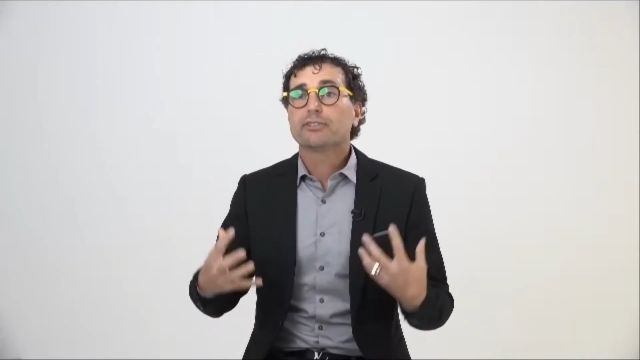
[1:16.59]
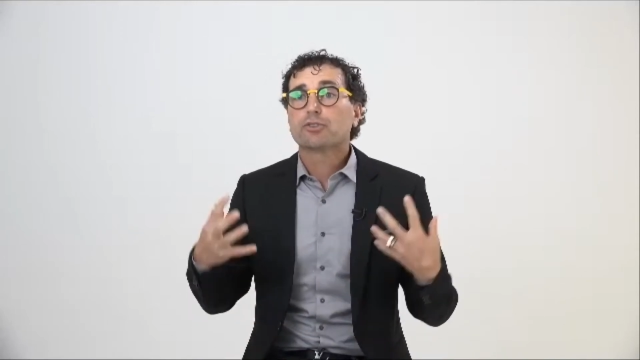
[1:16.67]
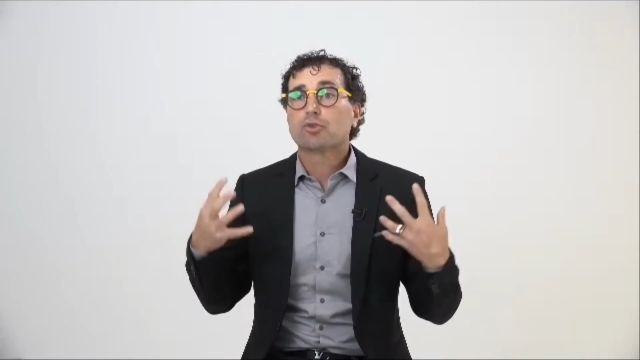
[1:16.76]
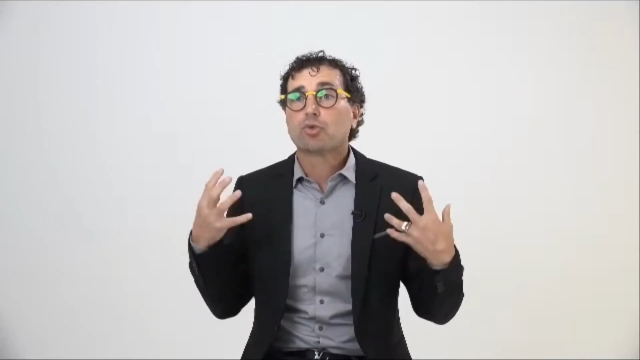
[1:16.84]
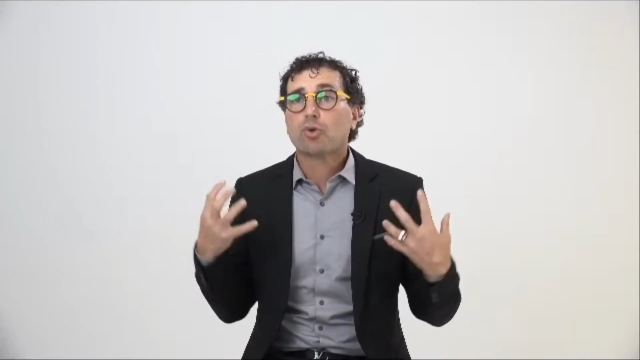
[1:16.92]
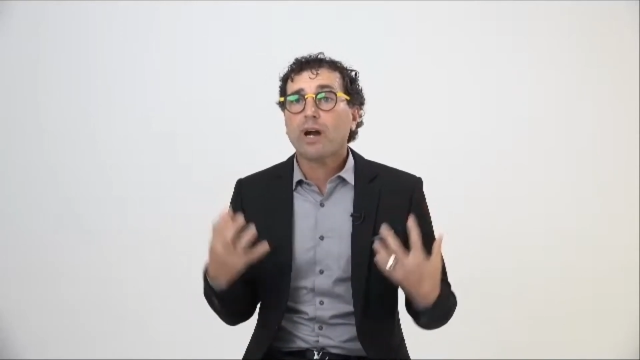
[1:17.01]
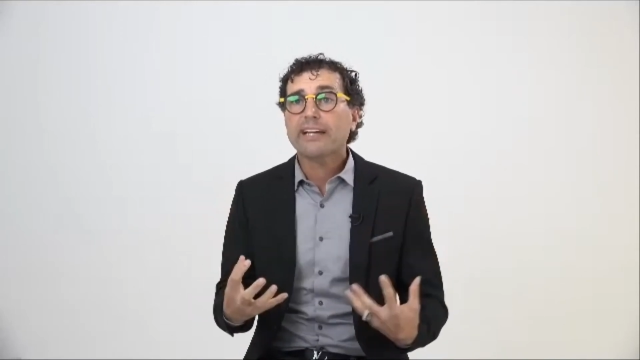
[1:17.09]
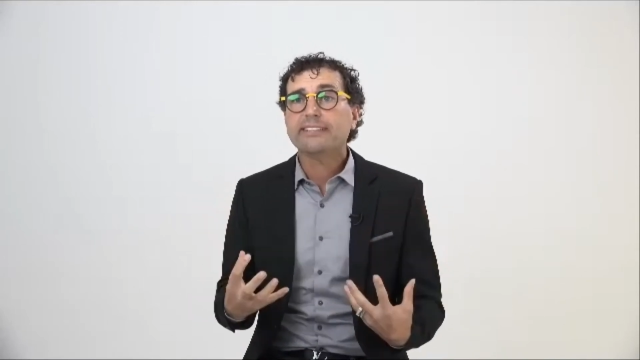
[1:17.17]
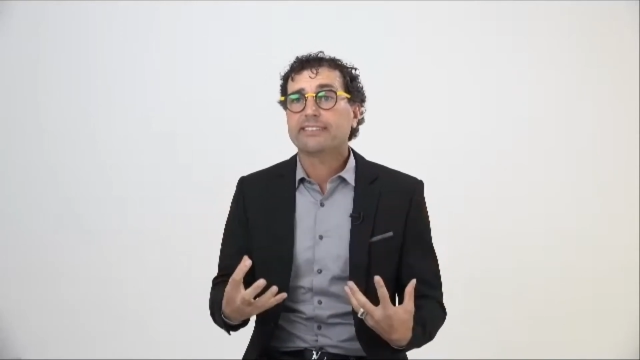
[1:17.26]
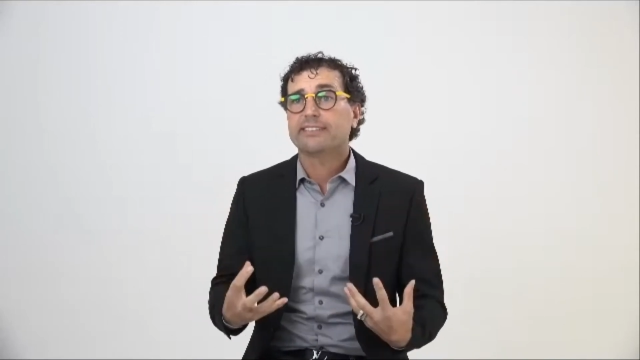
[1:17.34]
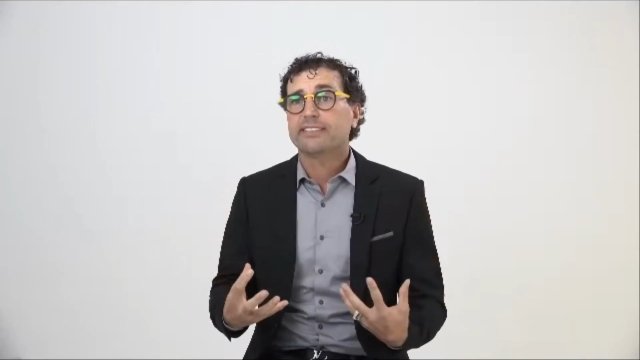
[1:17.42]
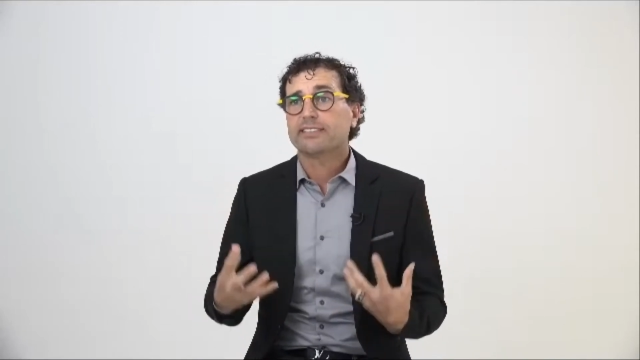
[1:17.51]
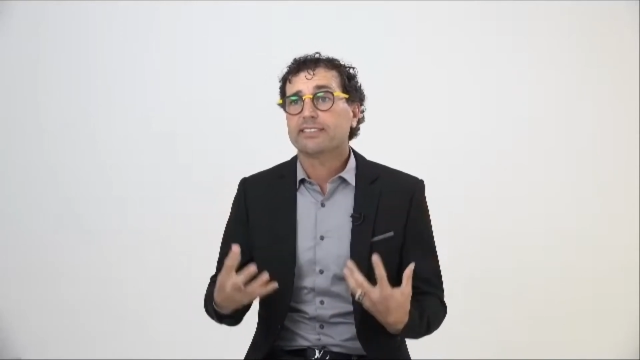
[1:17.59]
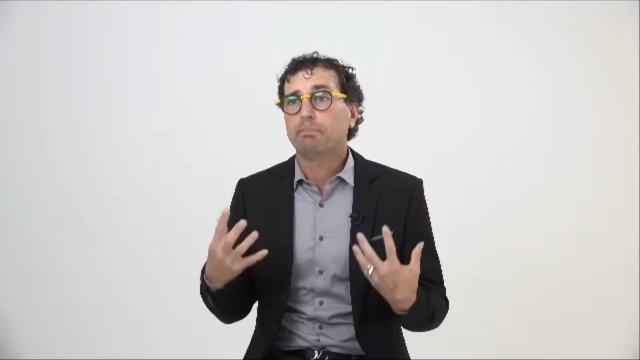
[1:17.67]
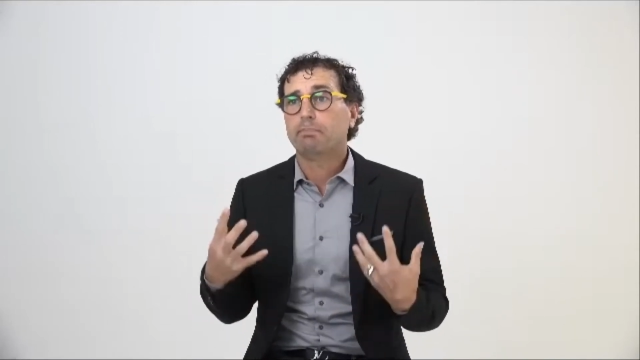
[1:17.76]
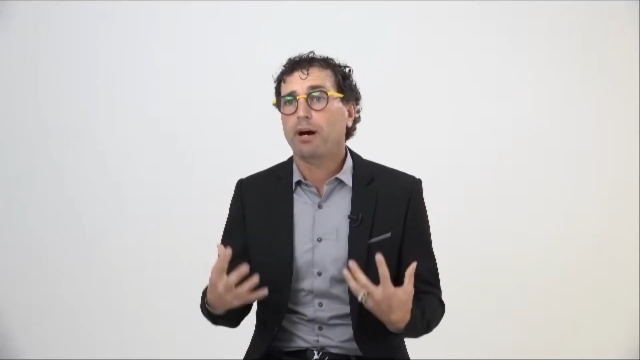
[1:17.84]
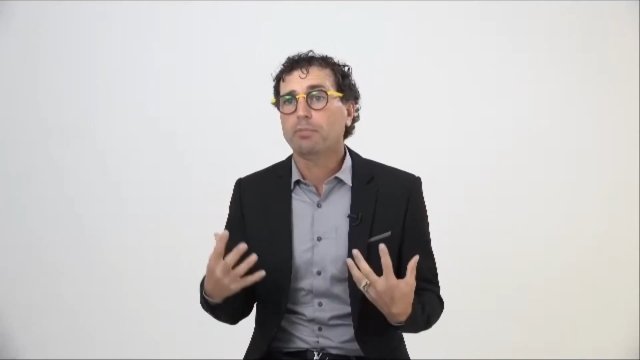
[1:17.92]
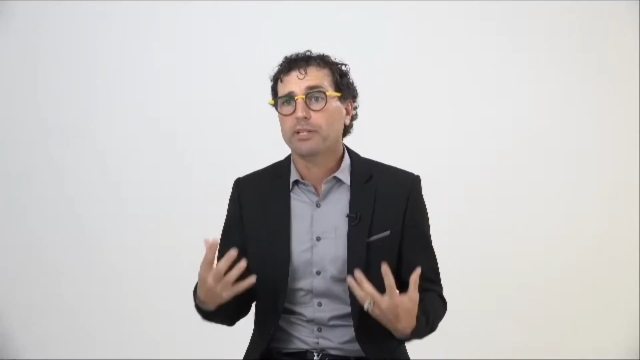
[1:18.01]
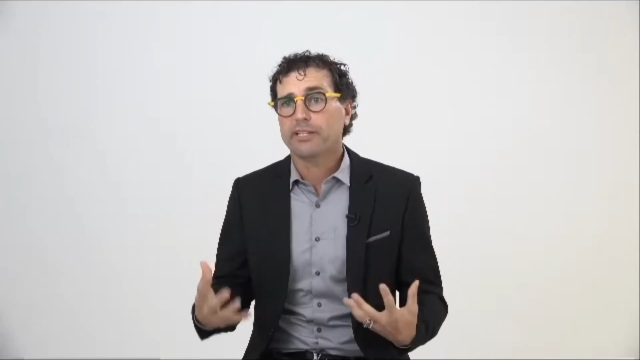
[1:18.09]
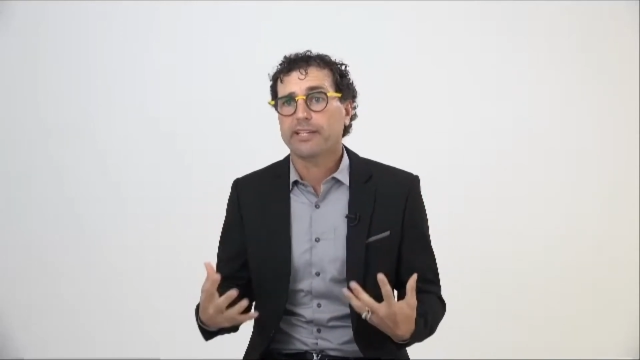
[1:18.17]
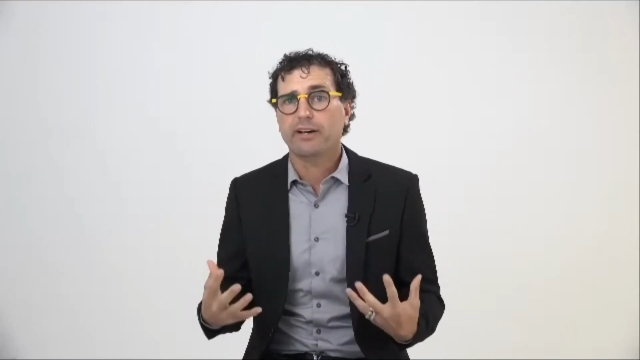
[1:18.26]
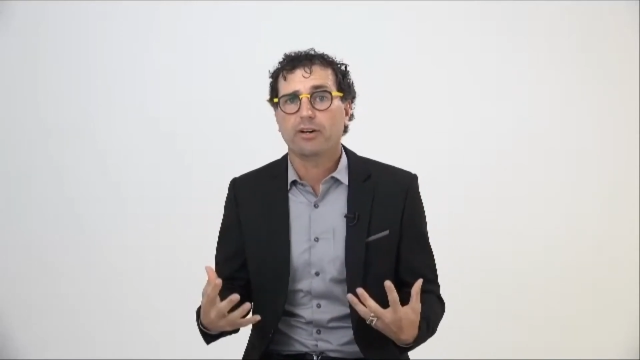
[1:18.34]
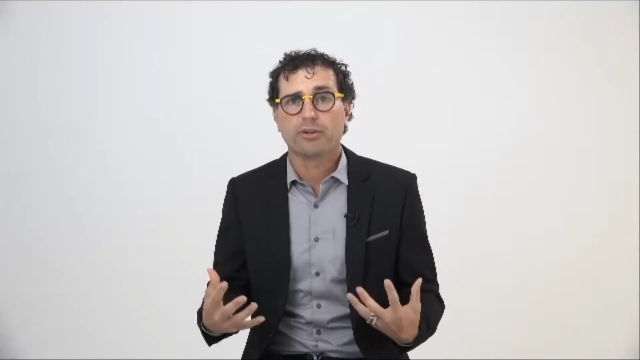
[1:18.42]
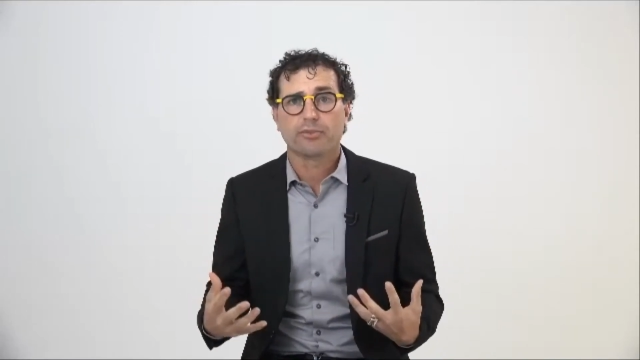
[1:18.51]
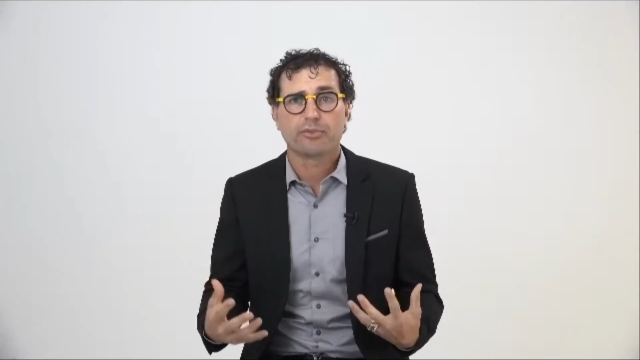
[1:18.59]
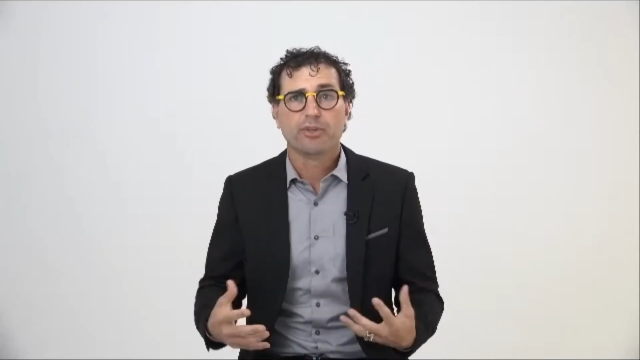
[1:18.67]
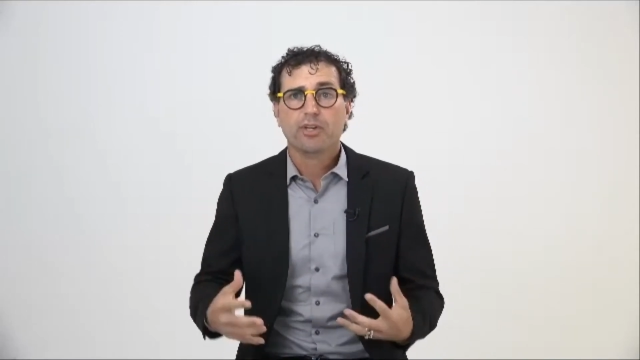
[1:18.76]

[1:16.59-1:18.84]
crisis in public health.